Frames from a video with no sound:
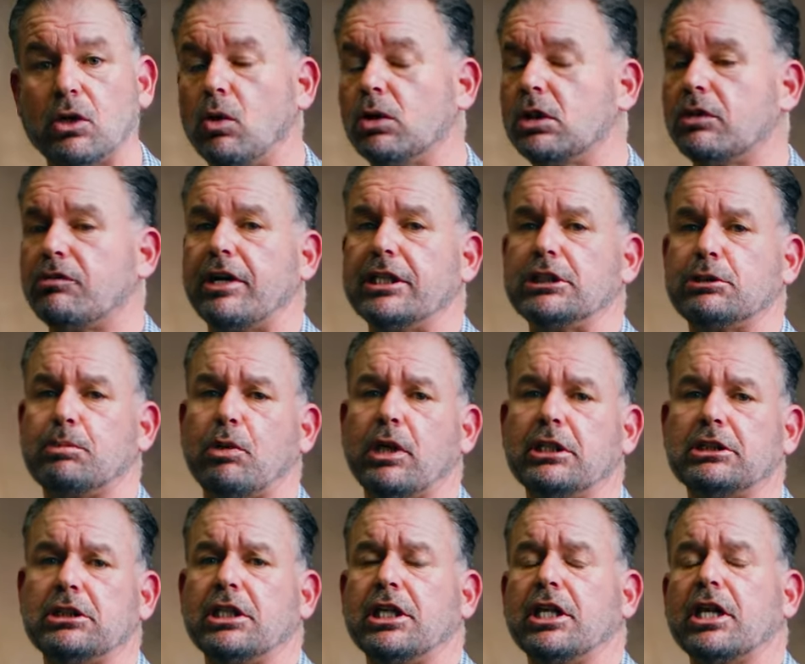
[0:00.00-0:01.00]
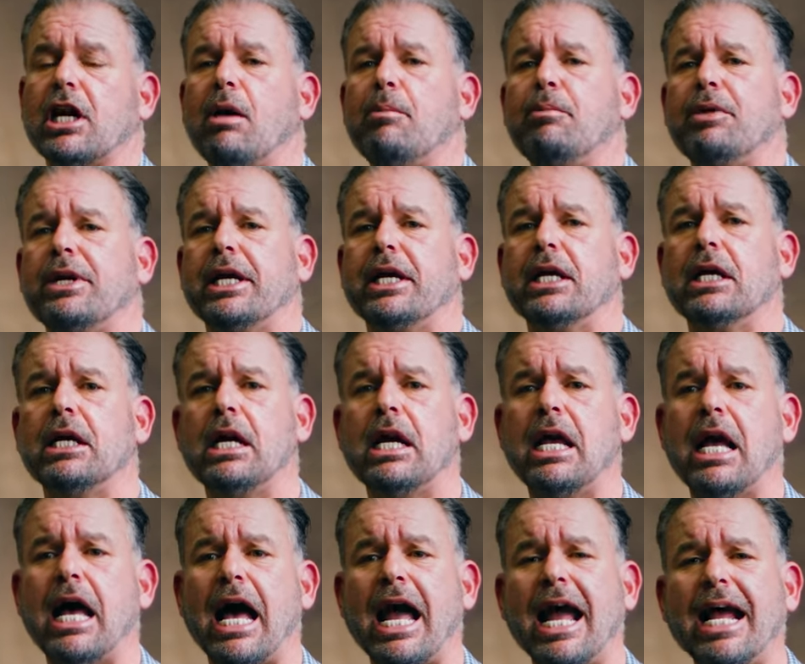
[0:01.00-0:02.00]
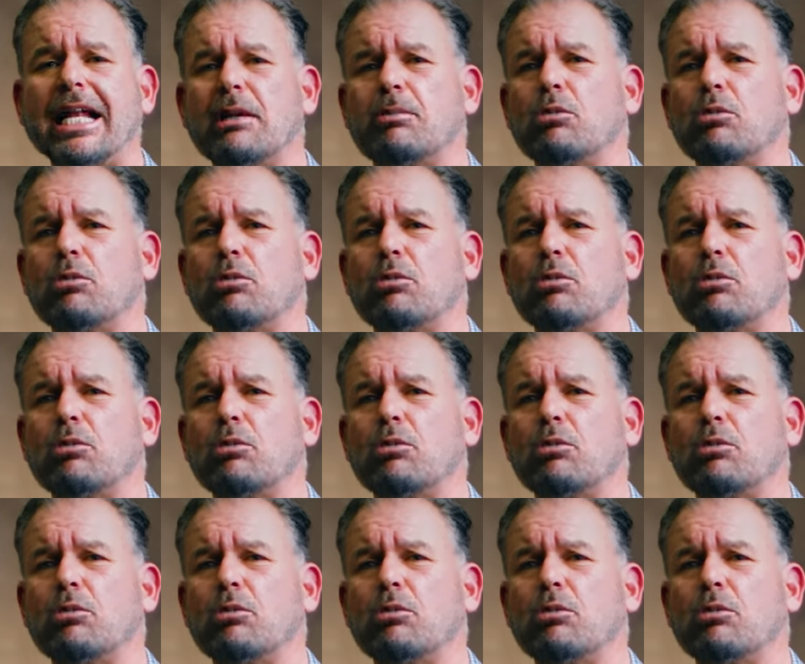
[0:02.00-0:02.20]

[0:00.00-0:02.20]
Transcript: I called the vice president of the company. I had